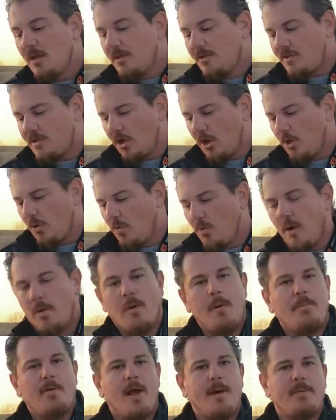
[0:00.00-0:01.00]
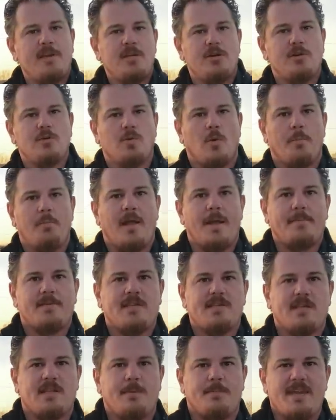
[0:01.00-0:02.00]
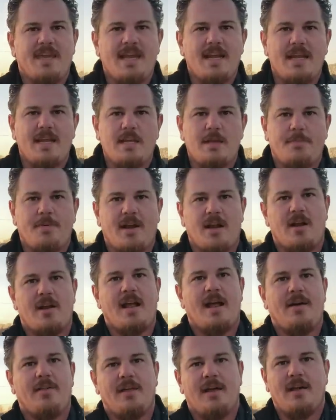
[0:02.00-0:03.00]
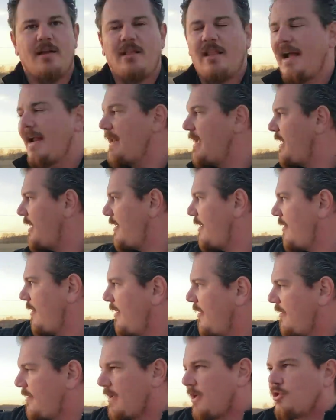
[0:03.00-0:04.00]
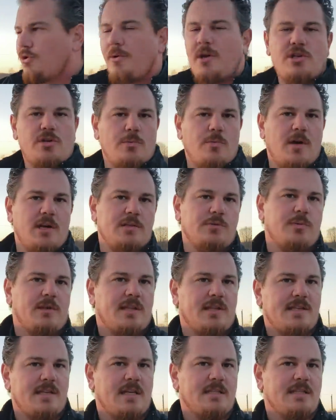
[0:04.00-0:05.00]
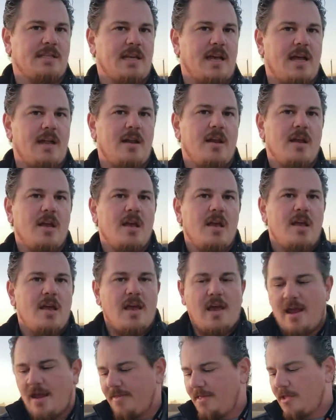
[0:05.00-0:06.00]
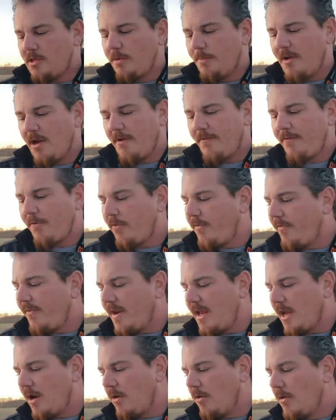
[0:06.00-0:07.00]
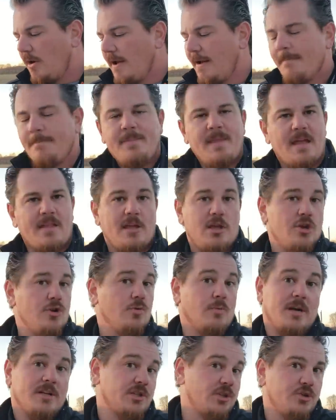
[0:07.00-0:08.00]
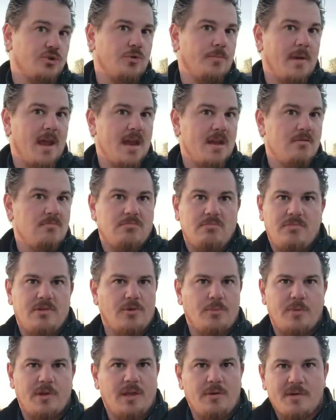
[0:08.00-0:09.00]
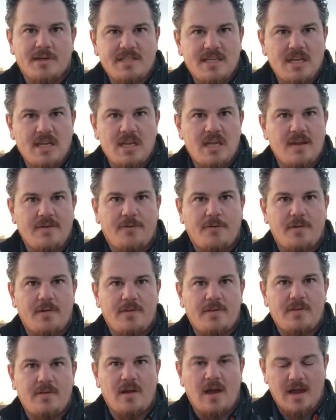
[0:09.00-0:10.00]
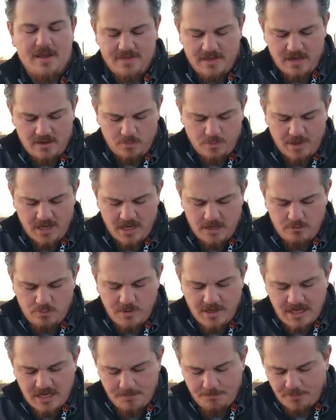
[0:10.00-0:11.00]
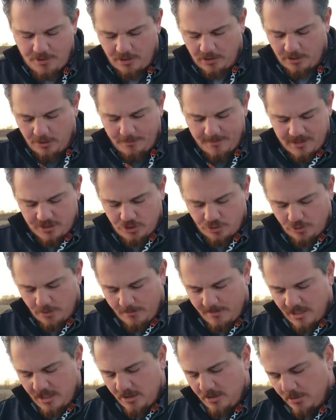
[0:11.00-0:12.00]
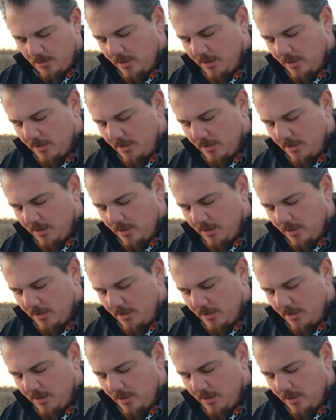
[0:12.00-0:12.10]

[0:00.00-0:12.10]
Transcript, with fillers: So what we'll probably do is we'll plop this at the beginning, depending on how the lighting and the saturation was with the sunset. And this will be our first video. And then you can watch a true maiden. There really wasn't any difference. I think we did put a little bit of trim in here.